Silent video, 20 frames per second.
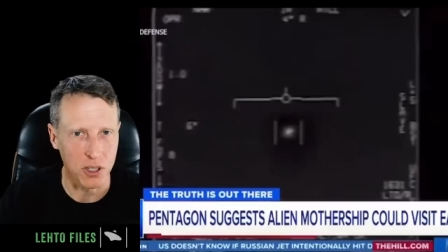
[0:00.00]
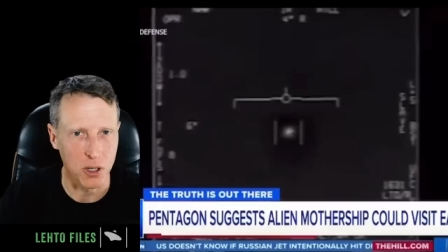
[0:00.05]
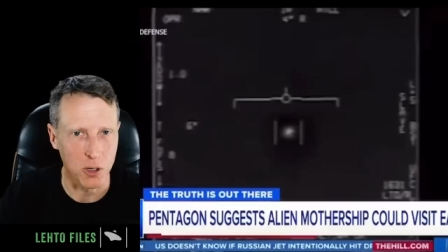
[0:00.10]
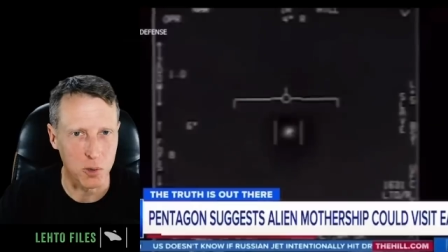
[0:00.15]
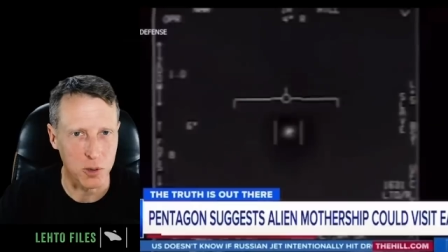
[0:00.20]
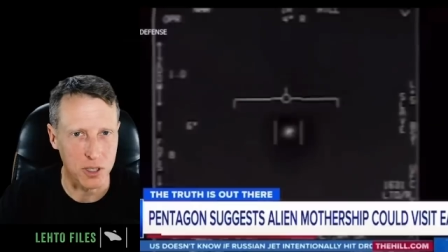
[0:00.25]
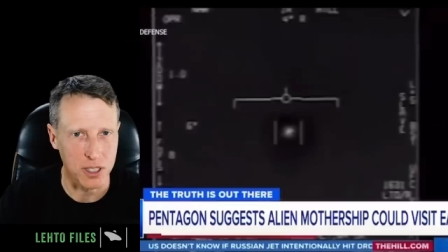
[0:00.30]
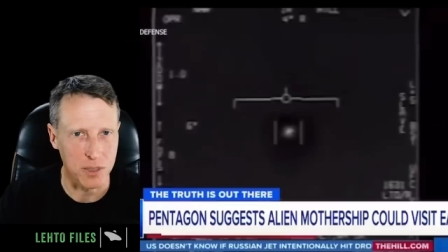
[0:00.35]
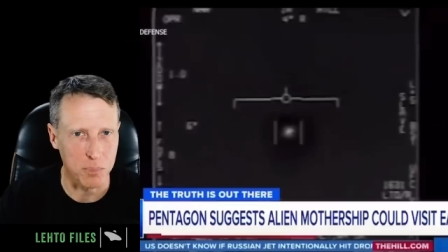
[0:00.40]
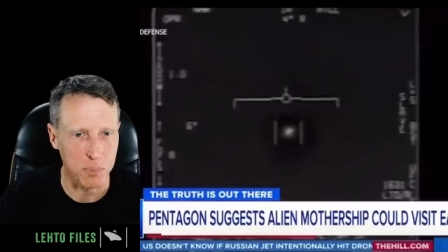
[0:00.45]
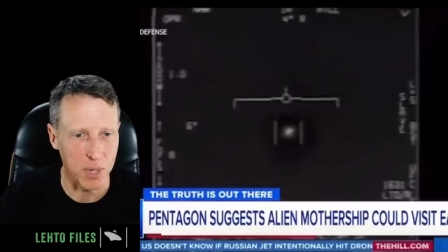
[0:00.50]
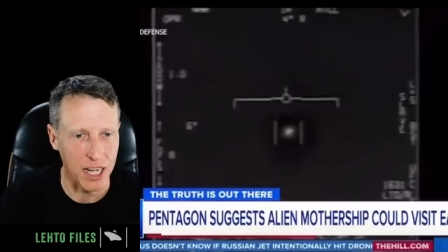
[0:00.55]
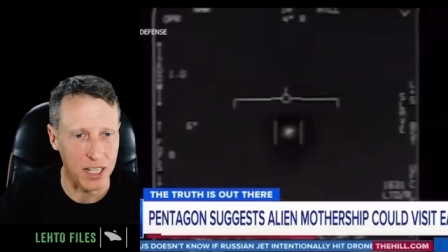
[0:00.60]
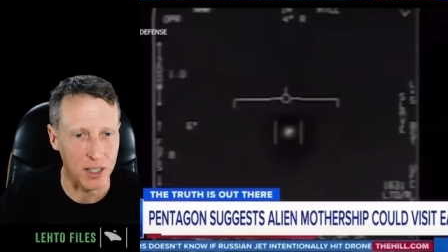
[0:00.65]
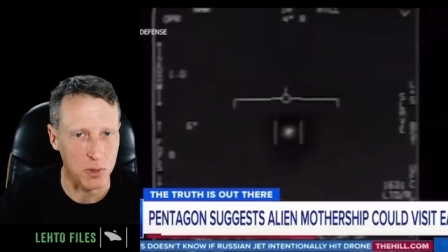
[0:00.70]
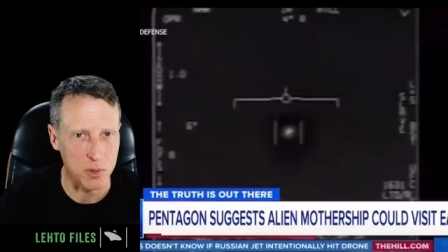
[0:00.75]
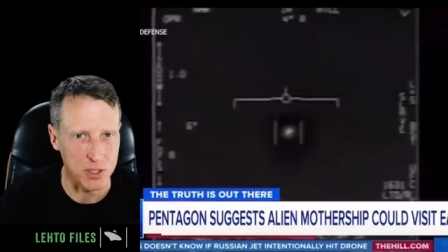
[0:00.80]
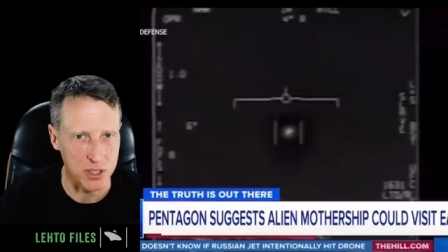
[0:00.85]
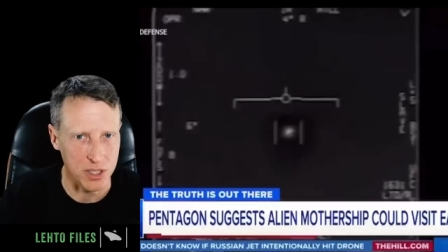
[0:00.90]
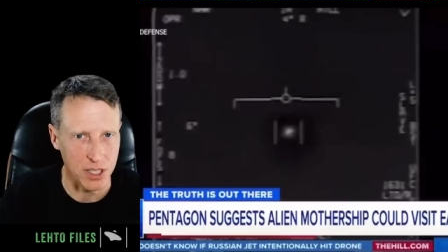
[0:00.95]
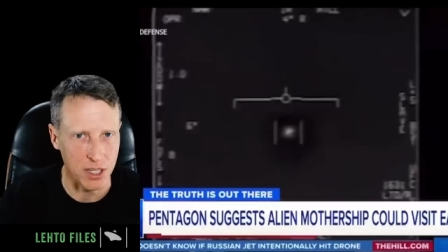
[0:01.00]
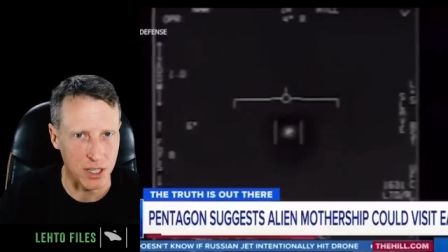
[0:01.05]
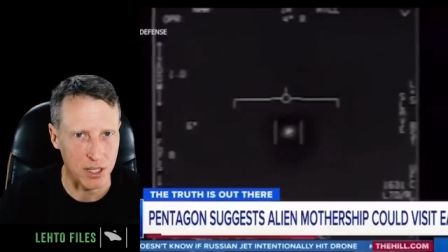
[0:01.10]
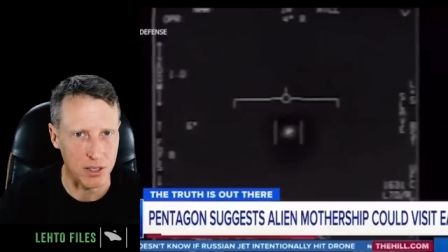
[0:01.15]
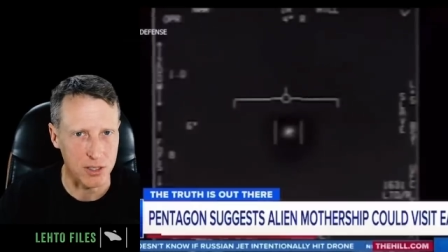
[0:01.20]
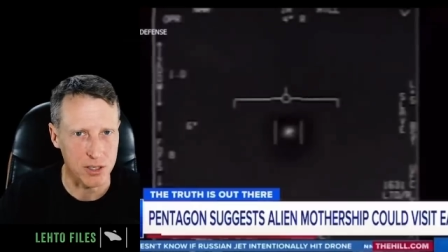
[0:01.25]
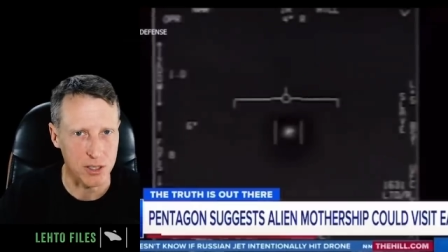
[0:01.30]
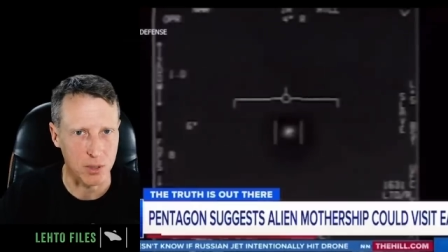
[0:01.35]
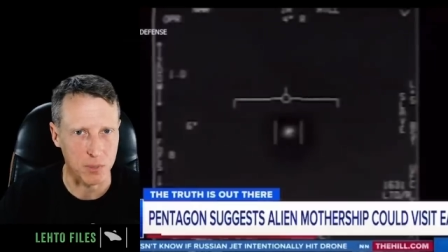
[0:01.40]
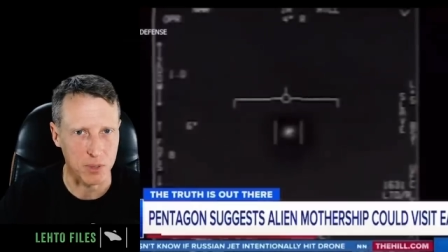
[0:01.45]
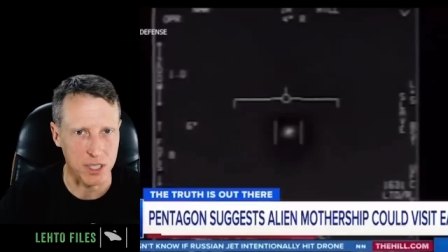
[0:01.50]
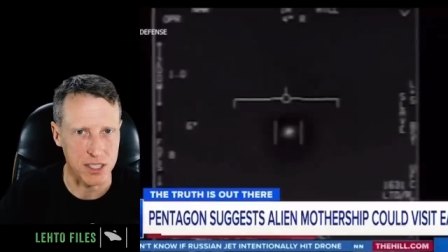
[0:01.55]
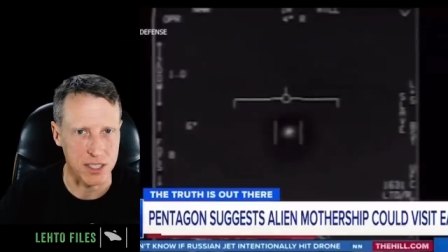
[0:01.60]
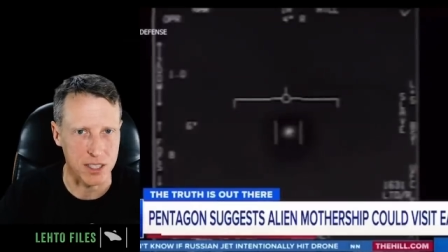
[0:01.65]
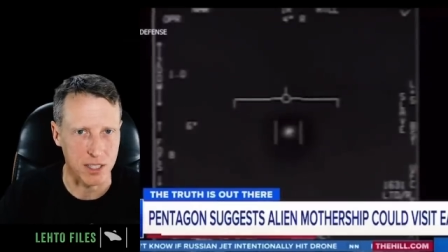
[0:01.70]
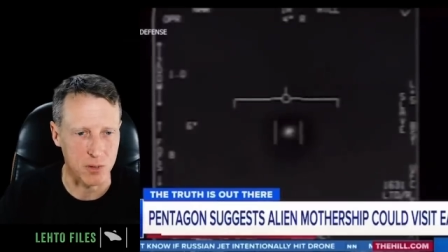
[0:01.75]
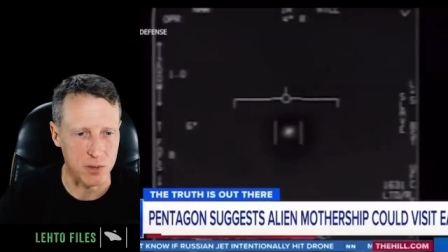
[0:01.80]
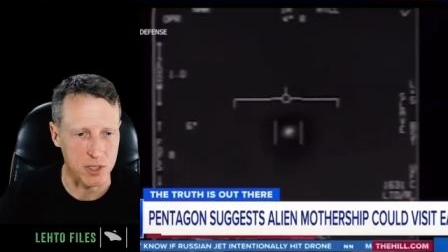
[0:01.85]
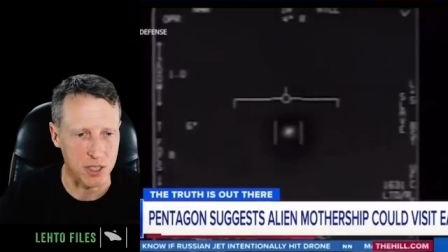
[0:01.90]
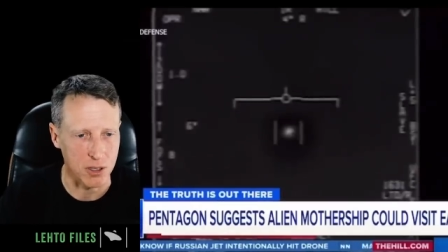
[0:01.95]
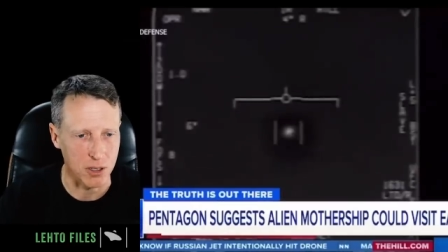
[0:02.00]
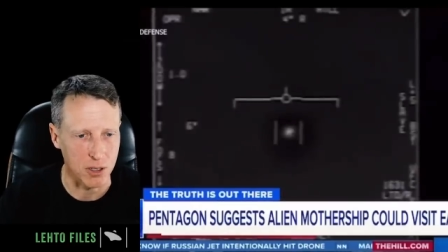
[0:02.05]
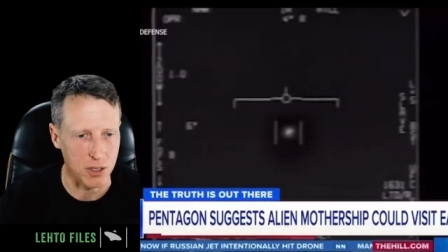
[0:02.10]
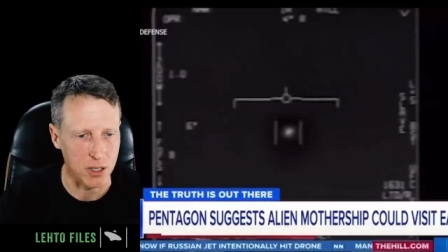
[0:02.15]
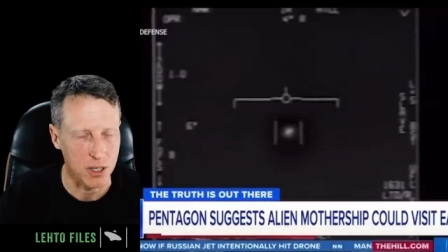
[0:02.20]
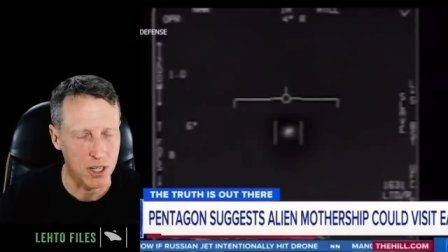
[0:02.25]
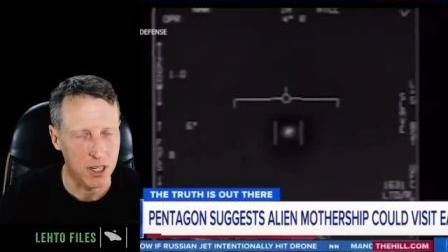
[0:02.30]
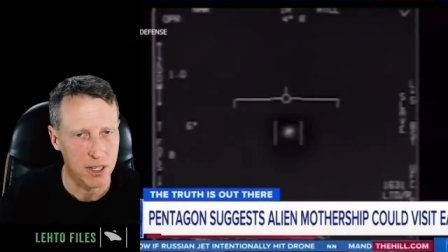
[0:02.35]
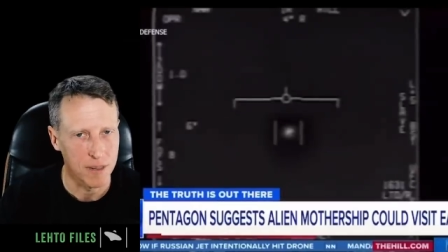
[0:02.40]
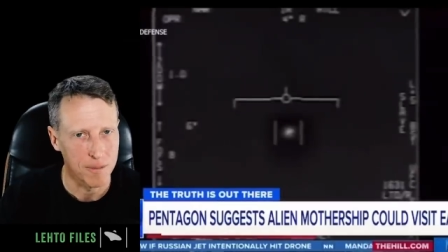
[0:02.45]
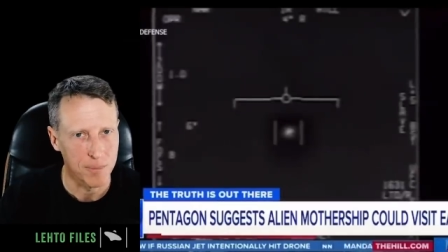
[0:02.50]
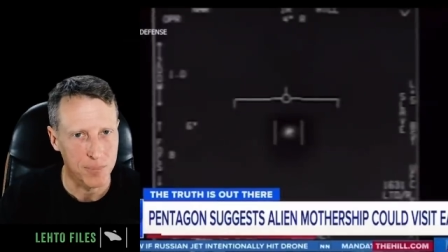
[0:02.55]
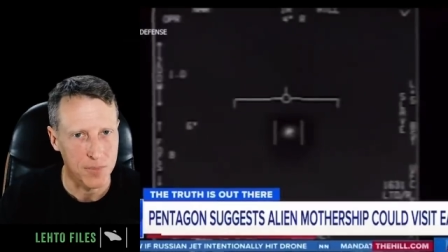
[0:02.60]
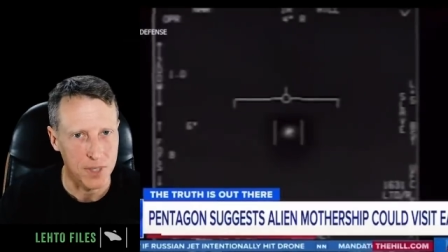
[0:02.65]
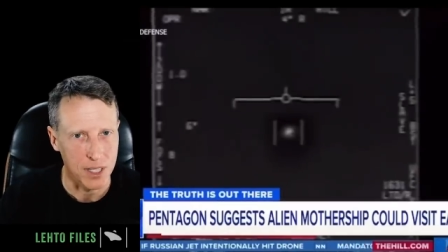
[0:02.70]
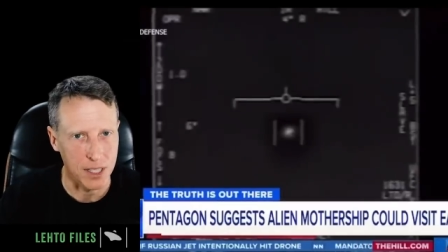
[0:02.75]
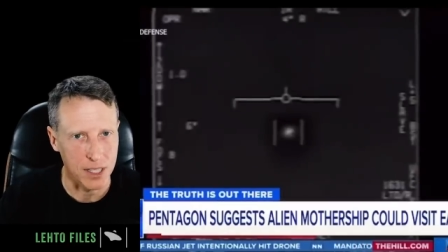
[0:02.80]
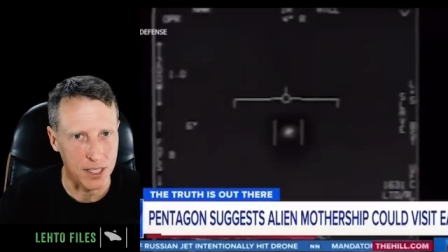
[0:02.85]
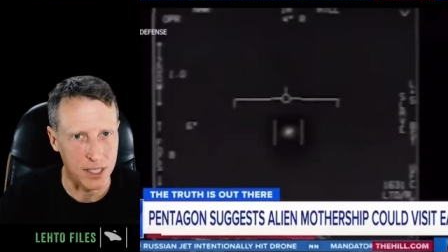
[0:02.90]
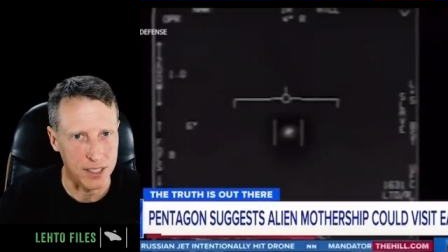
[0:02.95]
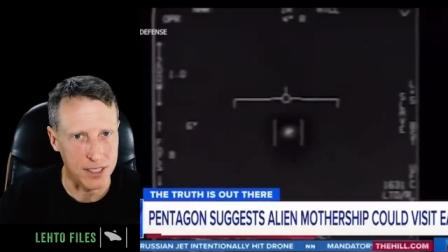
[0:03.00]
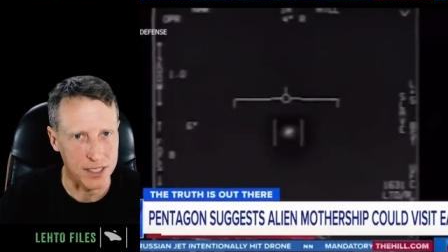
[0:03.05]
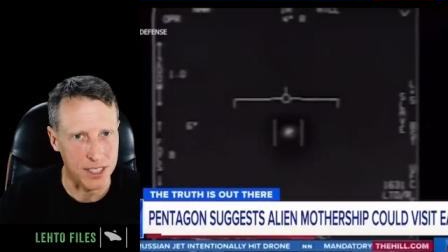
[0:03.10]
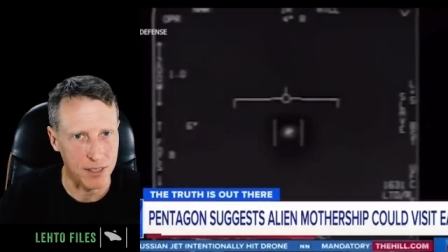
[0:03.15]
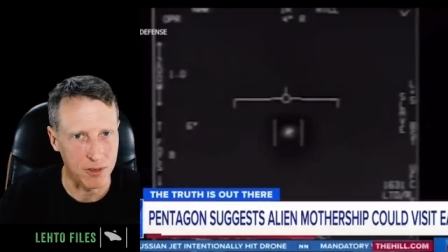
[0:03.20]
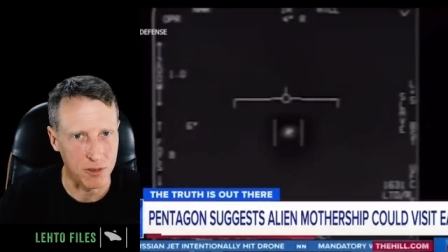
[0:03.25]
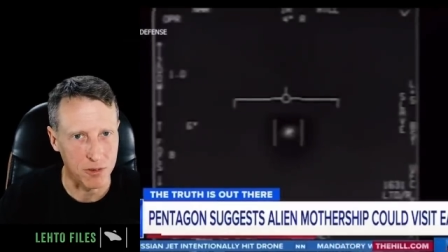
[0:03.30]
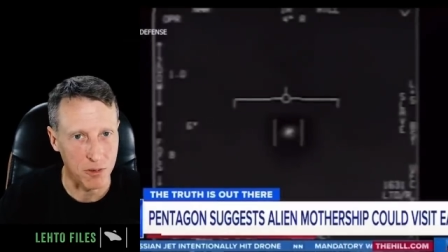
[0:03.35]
though the pilot was there, so I'm guessing it was either uh, David